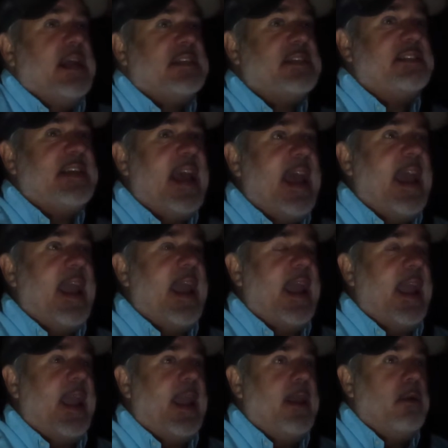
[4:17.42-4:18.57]

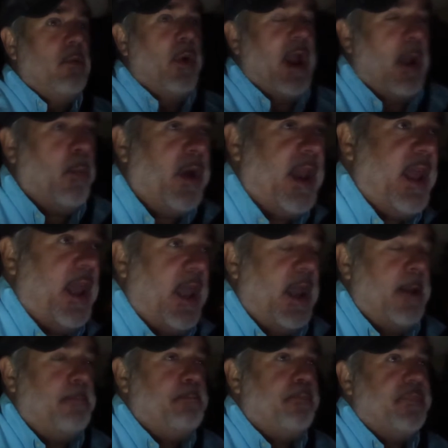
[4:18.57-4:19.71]
Today, when I went
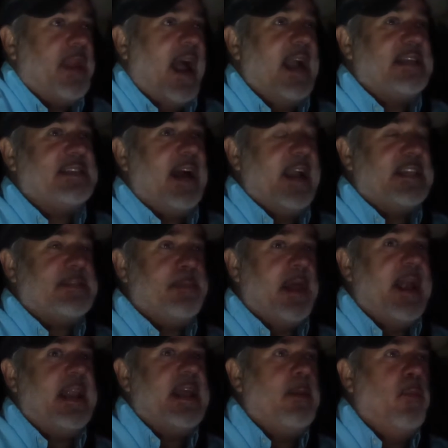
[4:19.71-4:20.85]
in, I
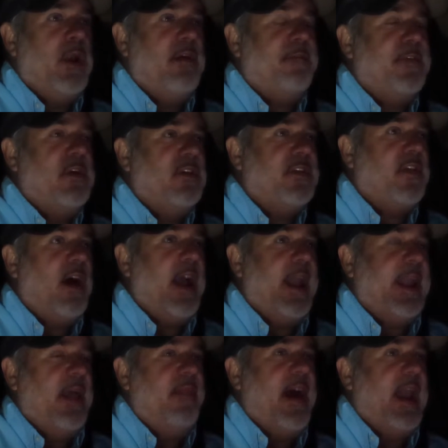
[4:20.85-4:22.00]
explained to him what it feels
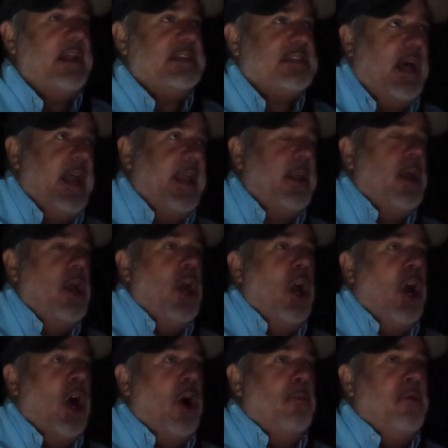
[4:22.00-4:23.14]
like, and that it's like
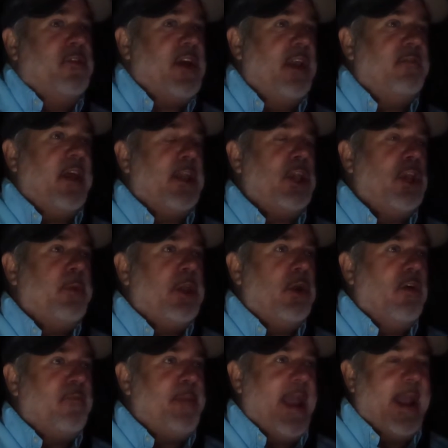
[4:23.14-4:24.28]
almost kind of like, you know when you
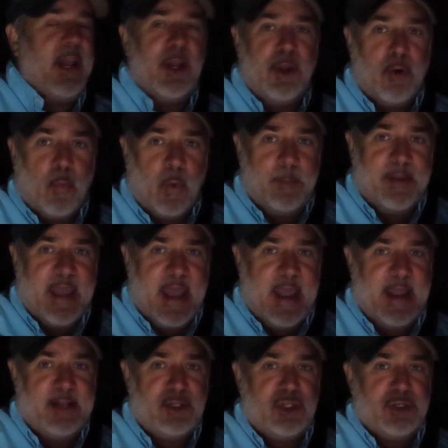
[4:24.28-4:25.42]
have pain in your rib
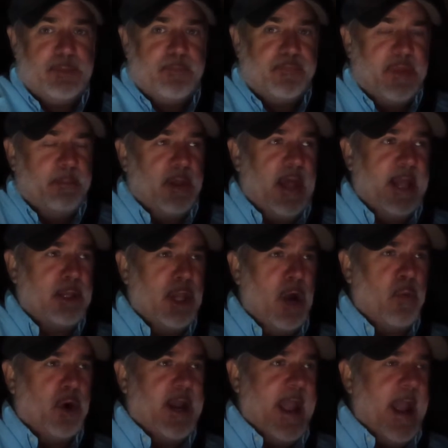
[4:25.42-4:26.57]
cage, but like
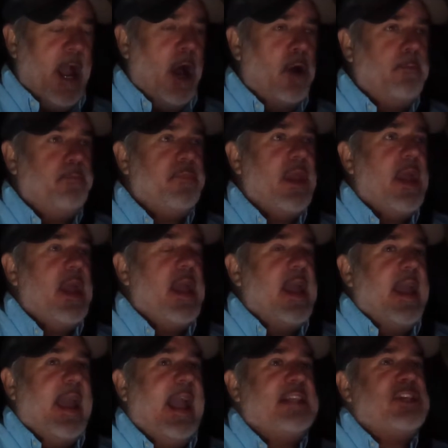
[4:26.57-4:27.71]
lower
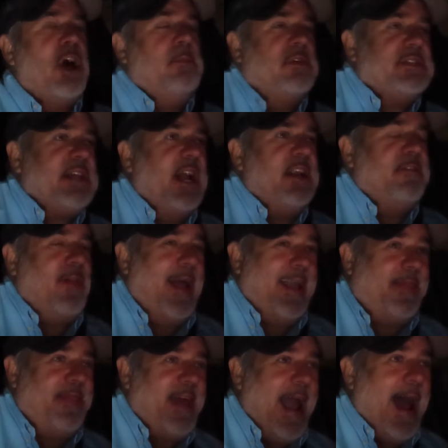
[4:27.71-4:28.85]
down? It's almost kind of like
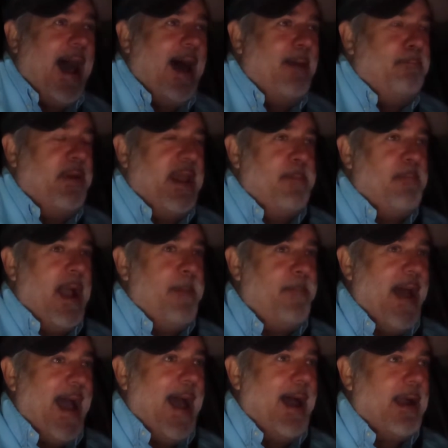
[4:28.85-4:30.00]
that, but in my
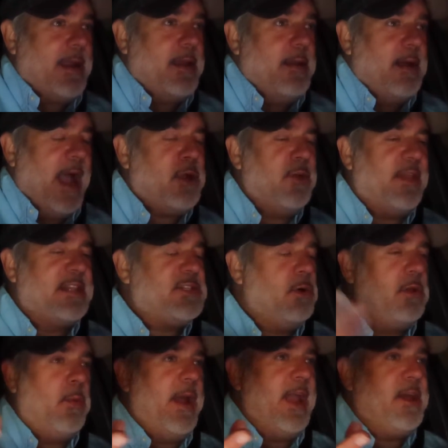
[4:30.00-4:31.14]
back. That's the
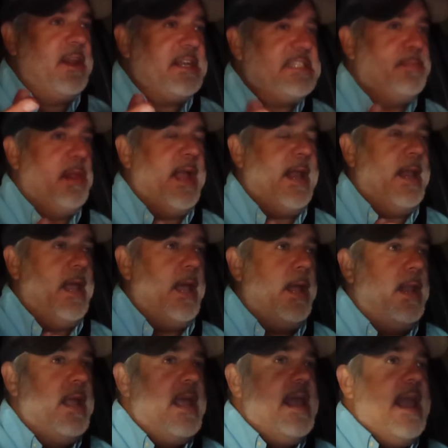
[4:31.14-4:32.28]
only way I could explain it.